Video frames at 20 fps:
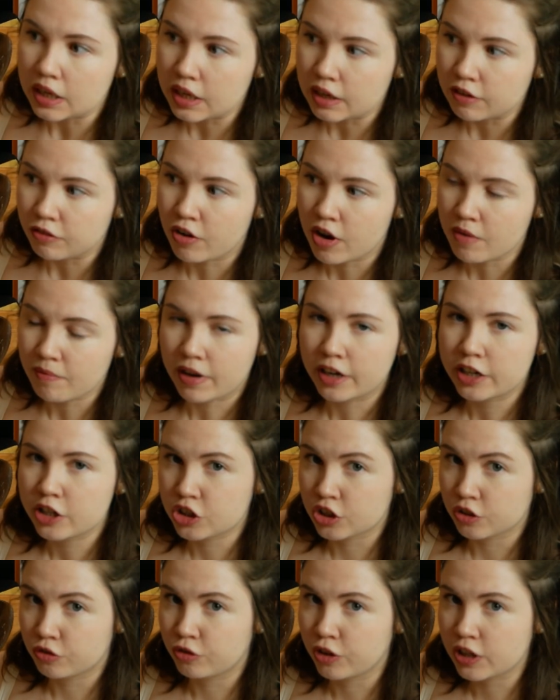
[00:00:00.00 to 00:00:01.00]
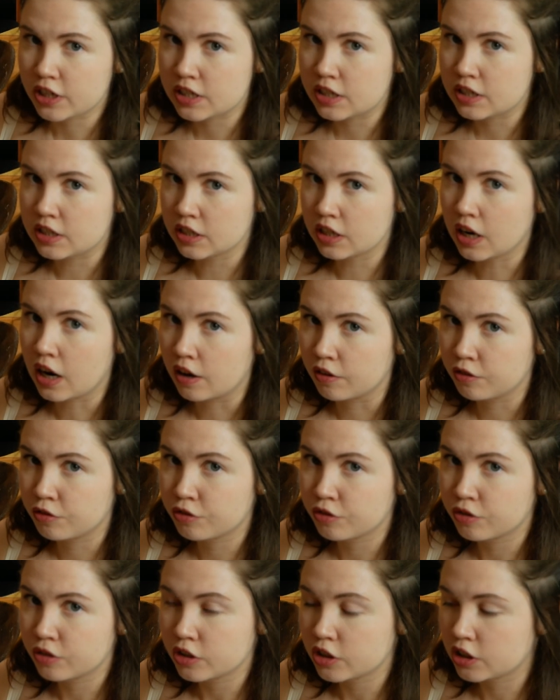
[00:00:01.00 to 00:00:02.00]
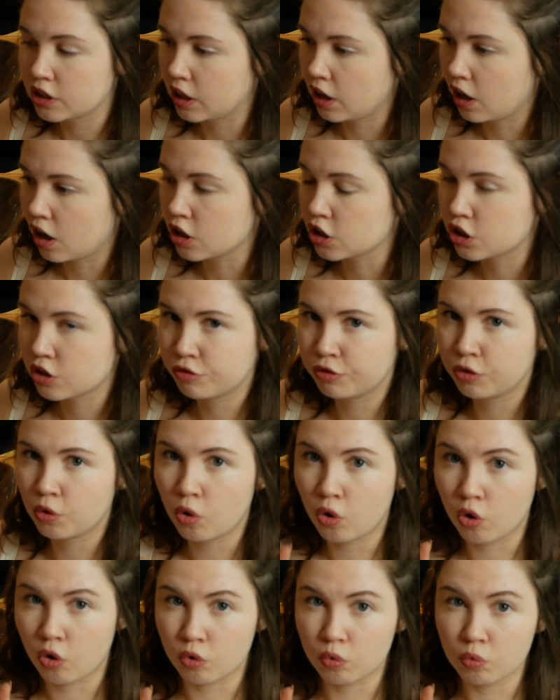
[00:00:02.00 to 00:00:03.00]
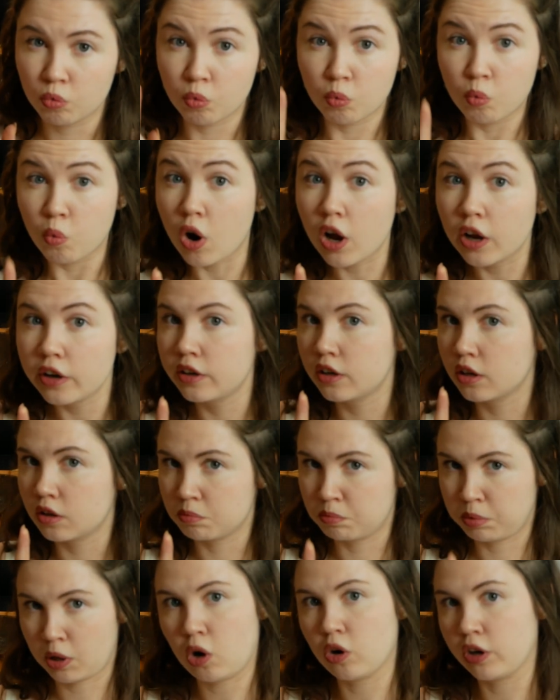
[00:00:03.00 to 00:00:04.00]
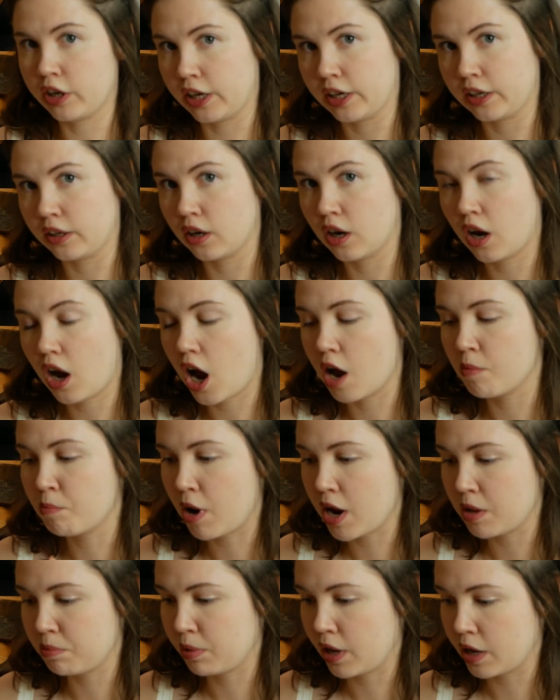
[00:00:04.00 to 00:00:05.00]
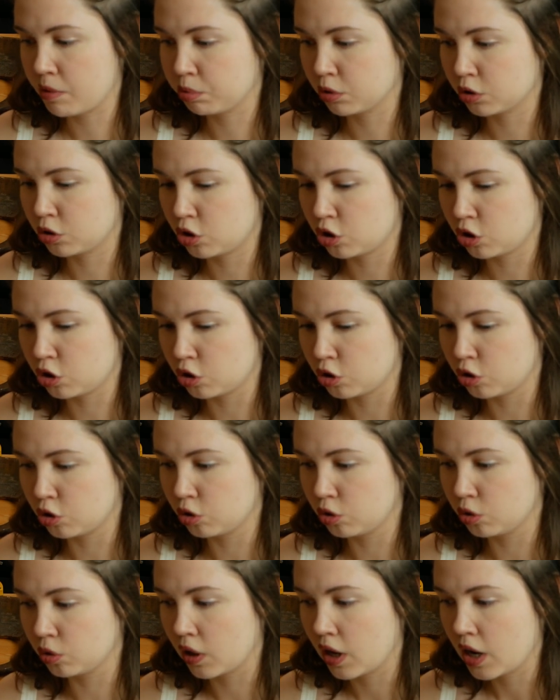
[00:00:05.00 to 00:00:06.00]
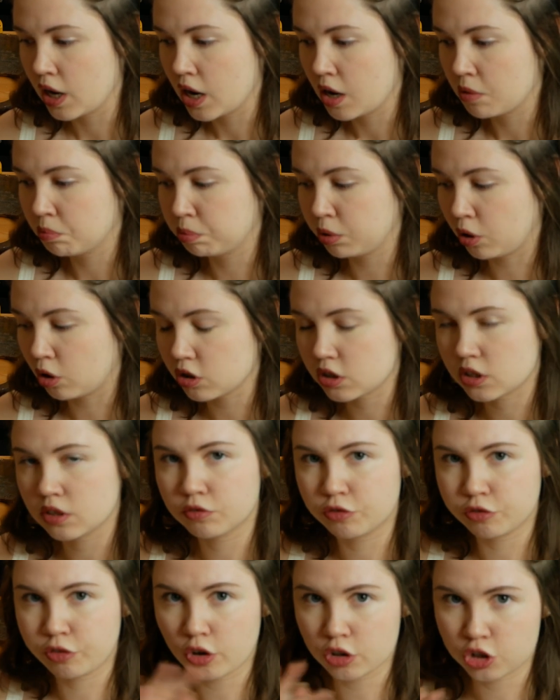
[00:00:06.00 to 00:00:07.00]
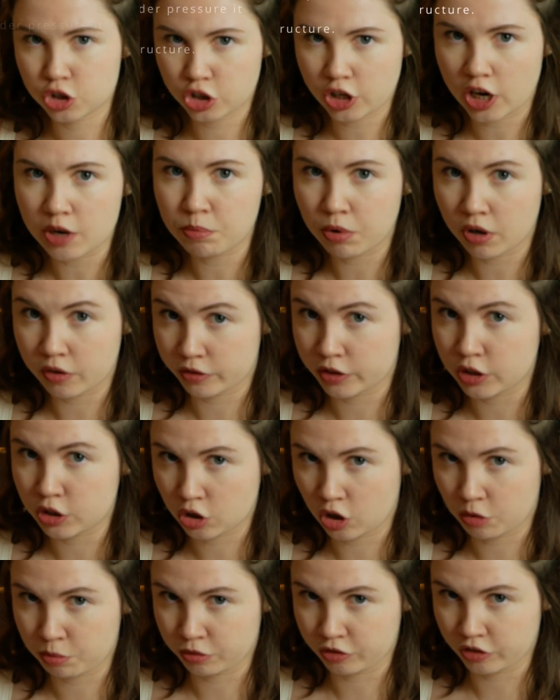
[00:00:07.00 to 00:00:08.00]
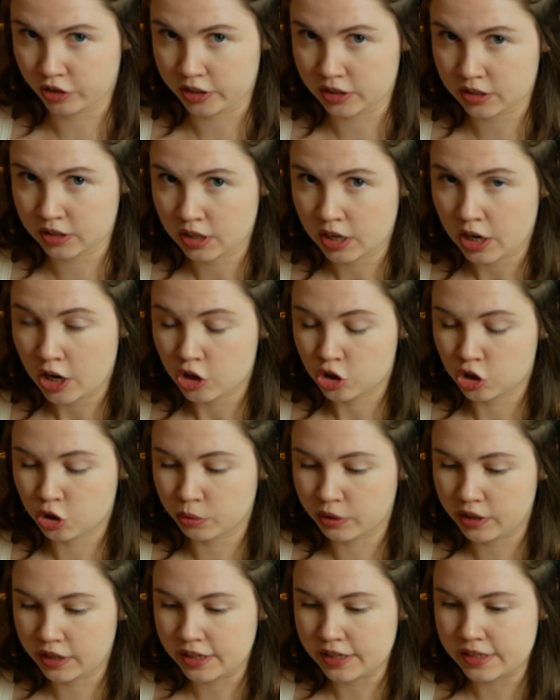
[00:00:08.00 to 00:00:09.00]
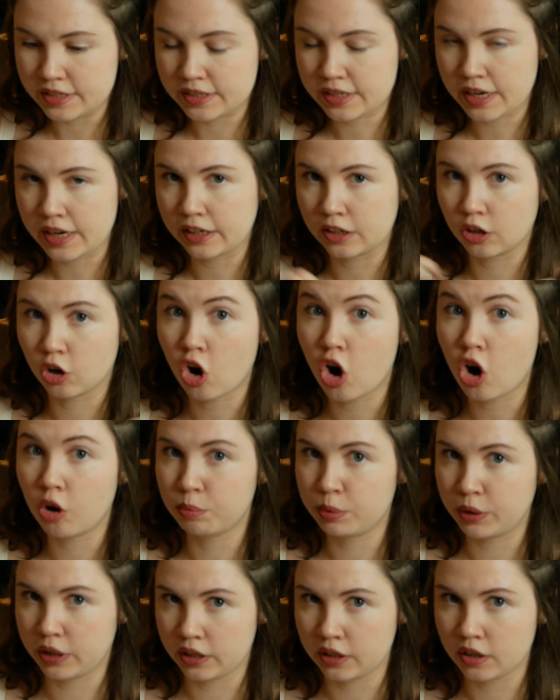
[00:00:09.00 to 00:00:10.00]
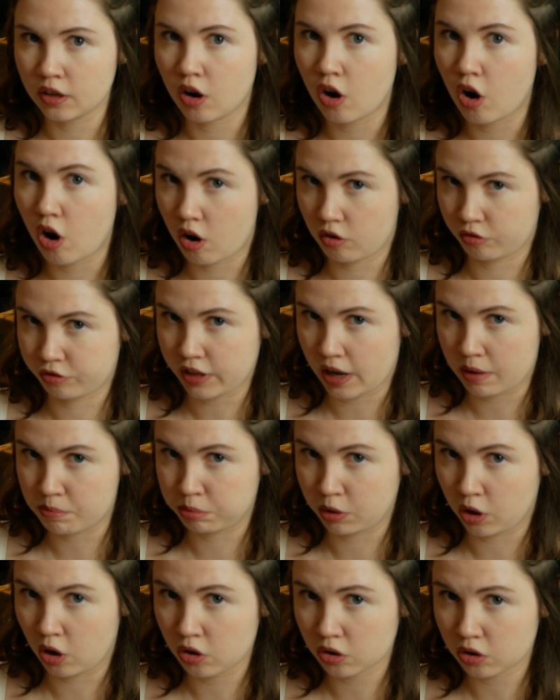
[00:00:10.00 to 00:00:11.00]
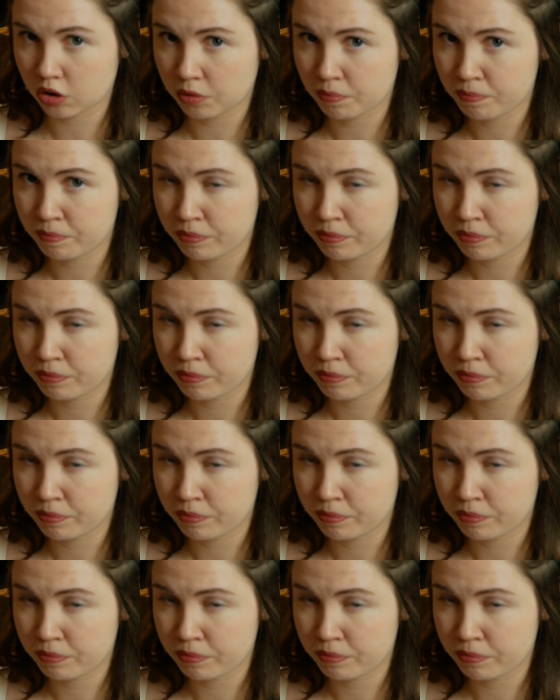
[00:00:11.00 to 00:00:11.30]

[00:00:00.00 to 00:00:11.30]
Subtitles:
If I manage to fix it enough to last for one blocking, I might be able to block some frost shape over the top of it to at least take a copy of that block.